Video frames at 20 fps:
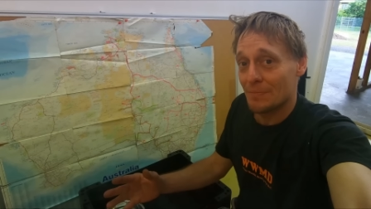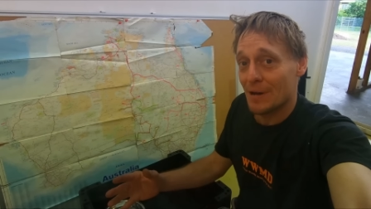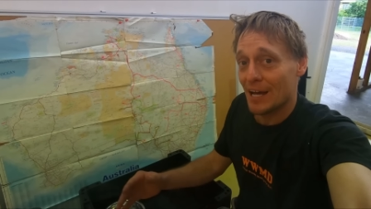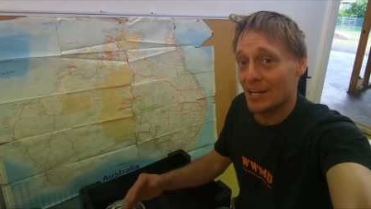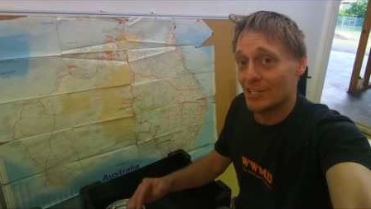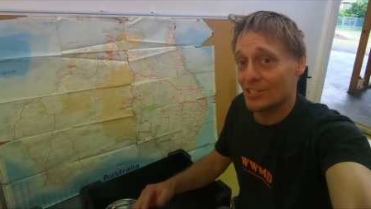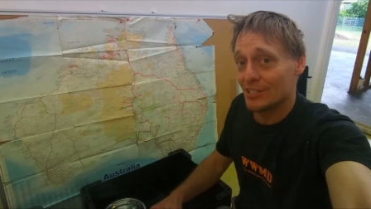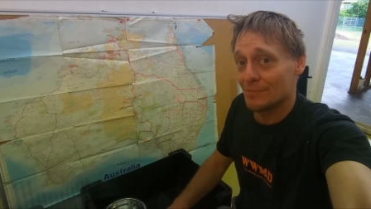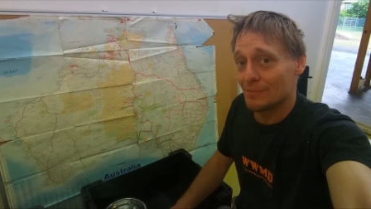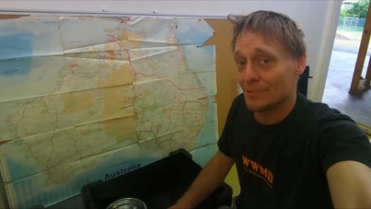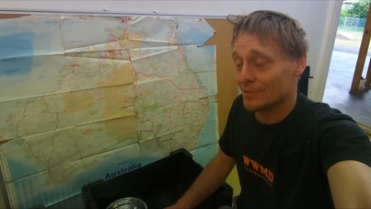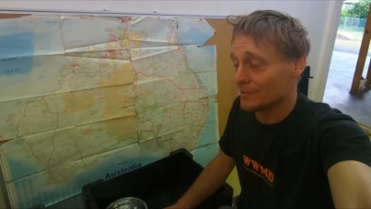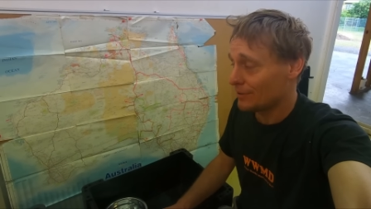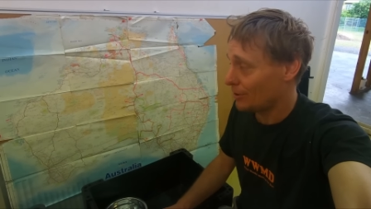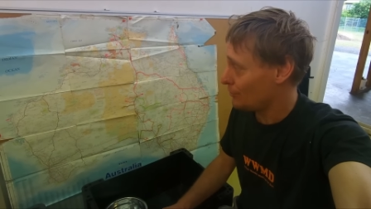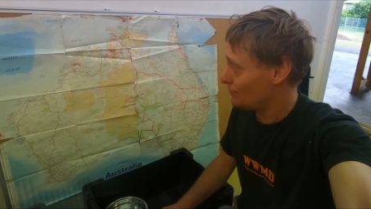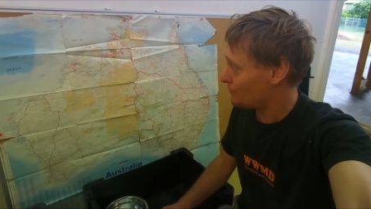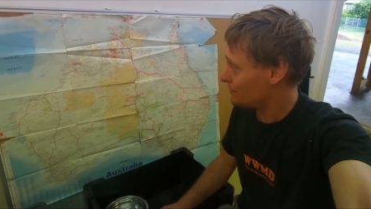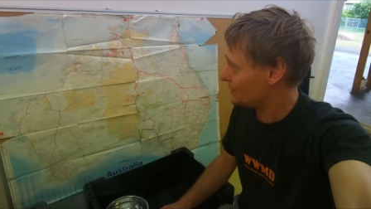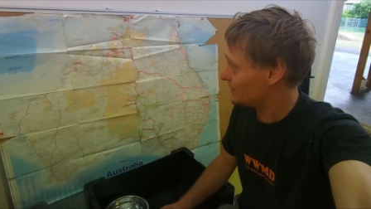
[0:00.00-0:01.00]
major, but
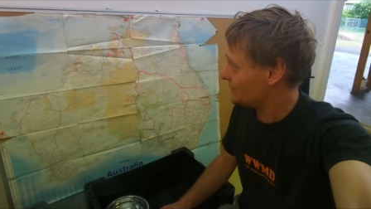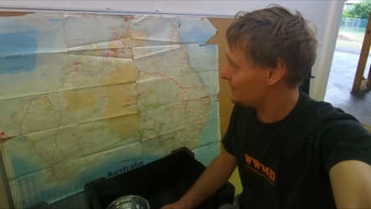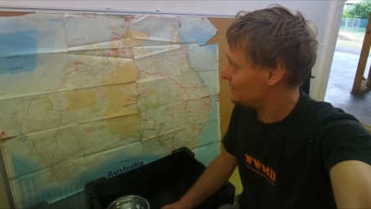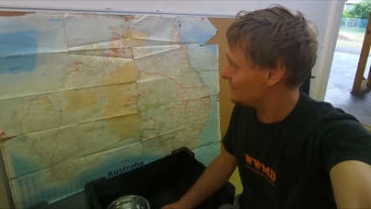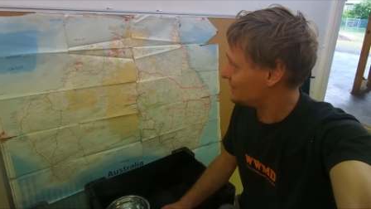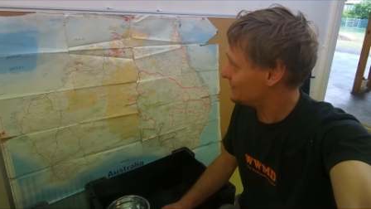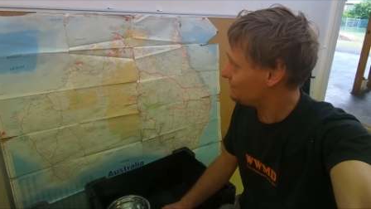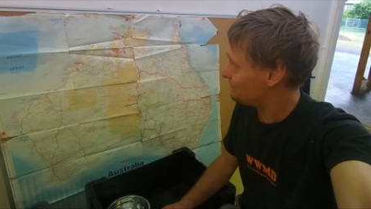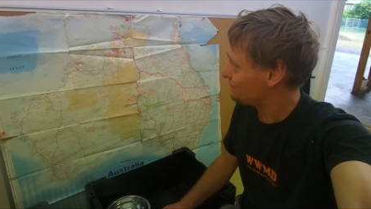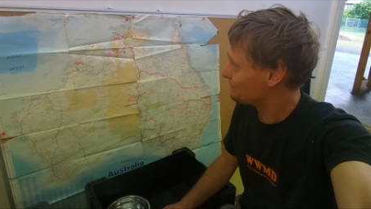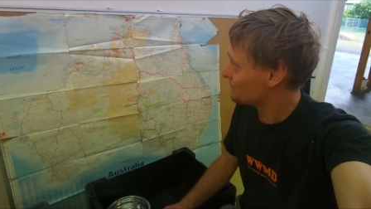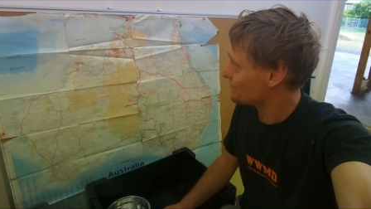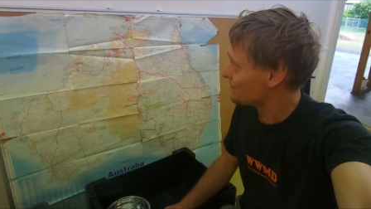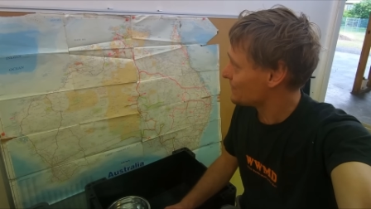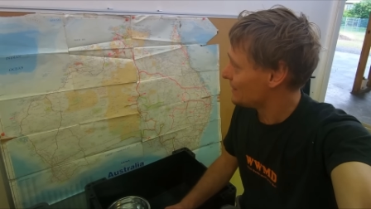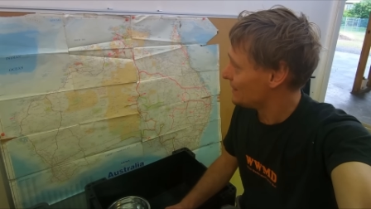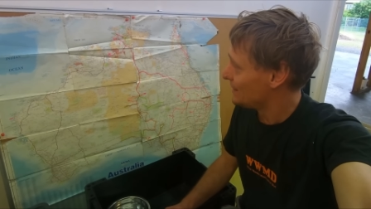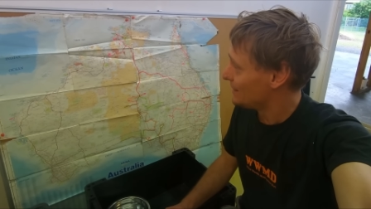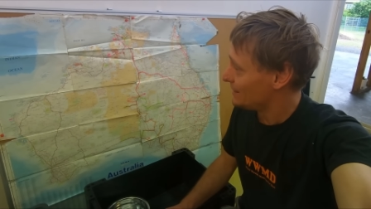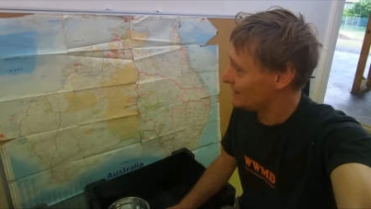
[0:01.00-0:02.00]
hopefully
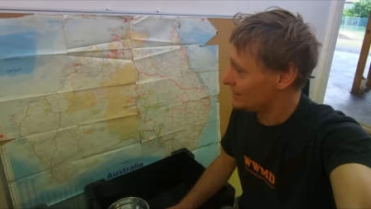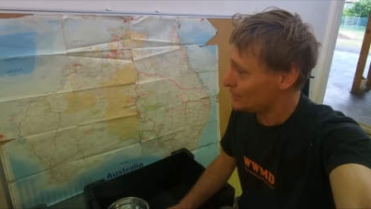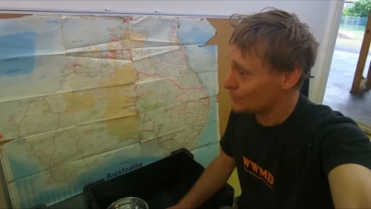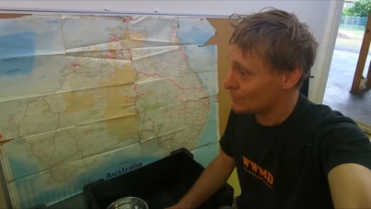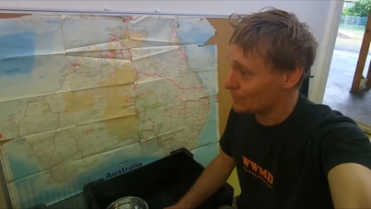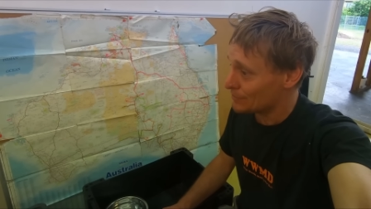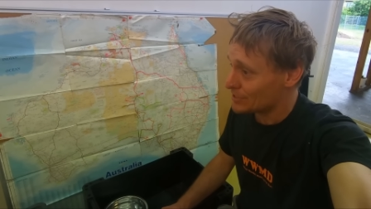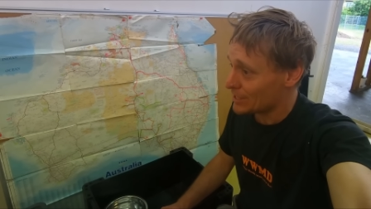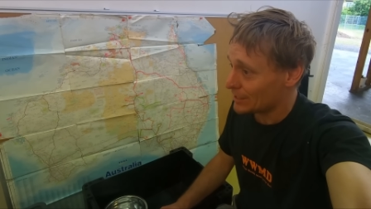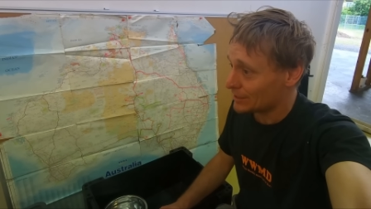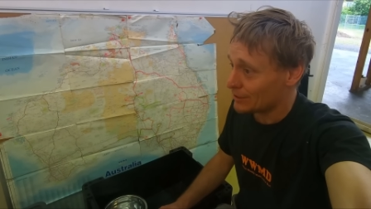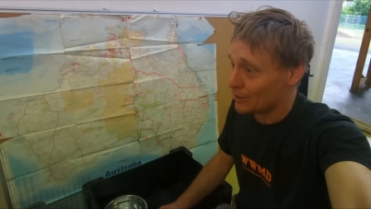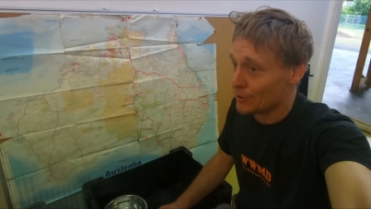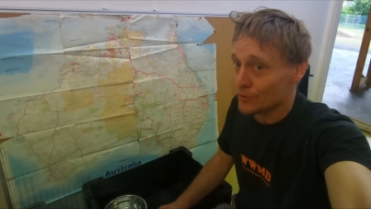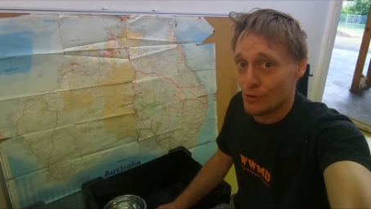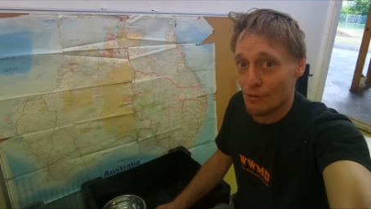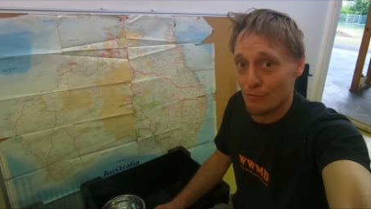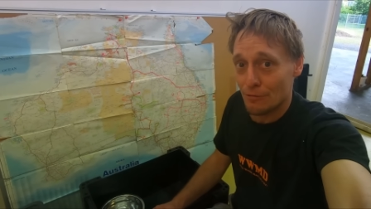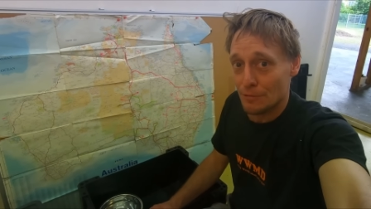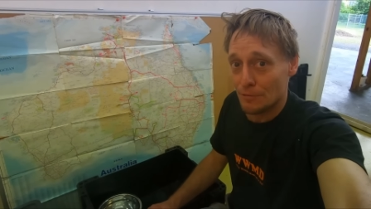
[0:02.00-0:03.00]
you would have checked
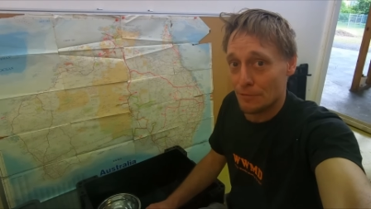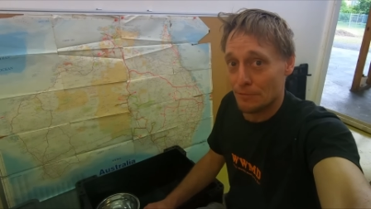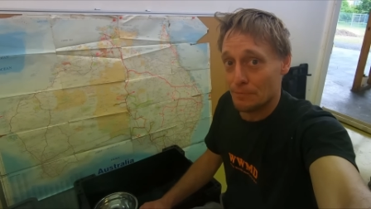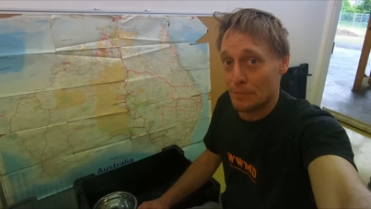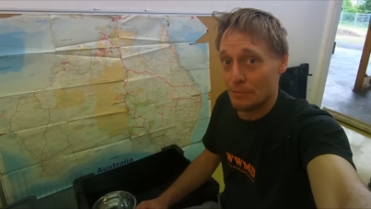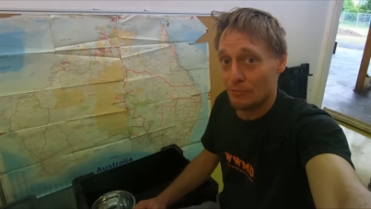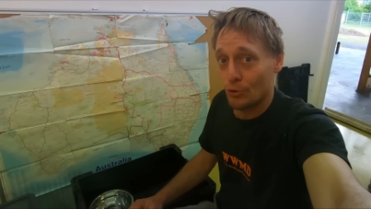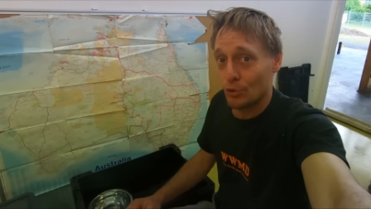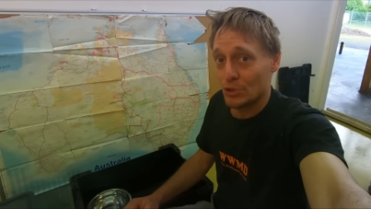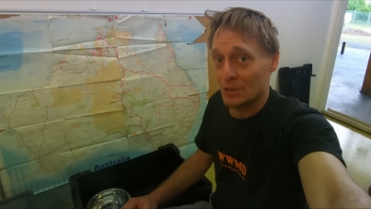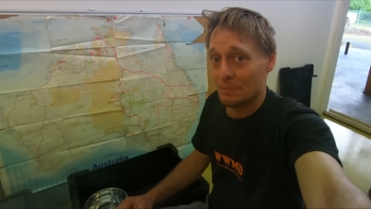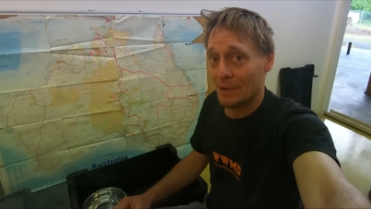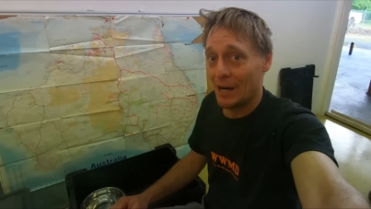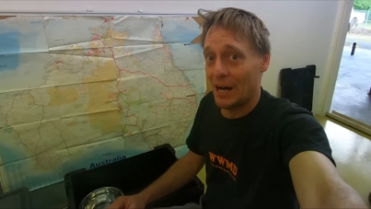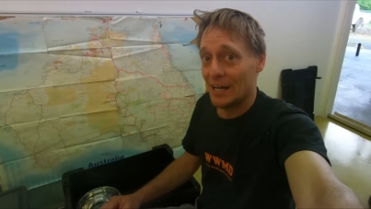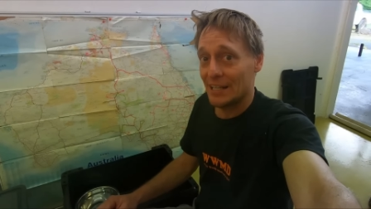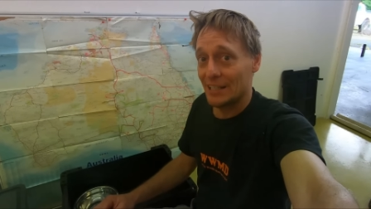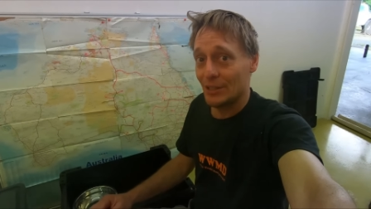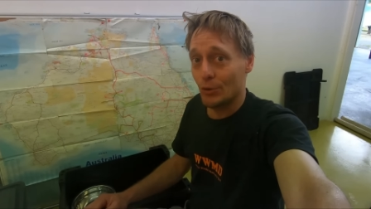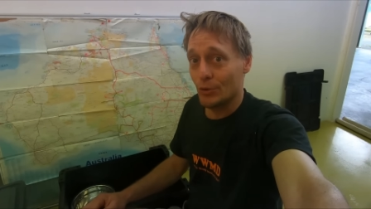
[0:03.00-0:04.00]
those over before
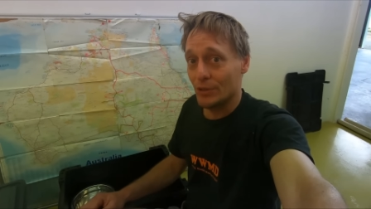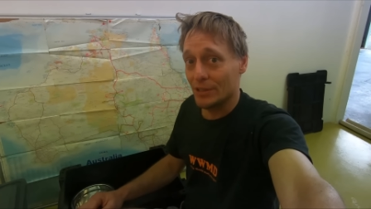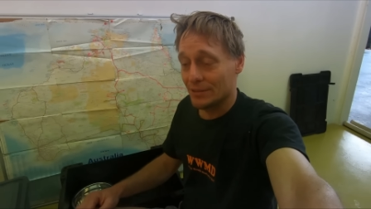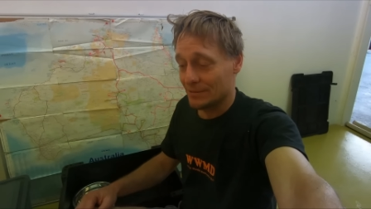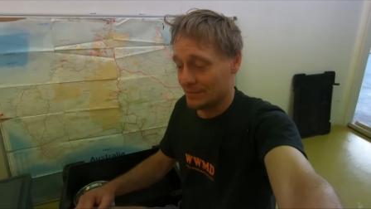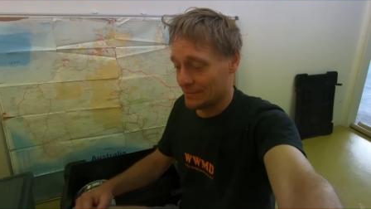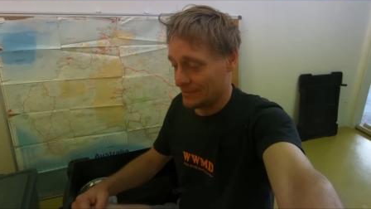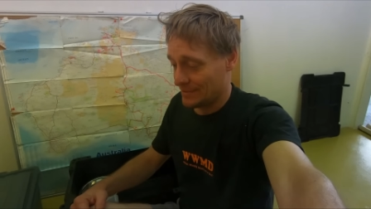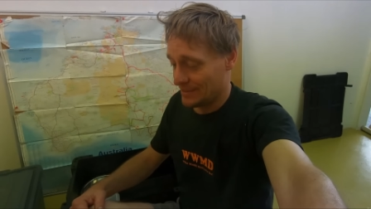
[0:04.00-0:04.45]
departing or you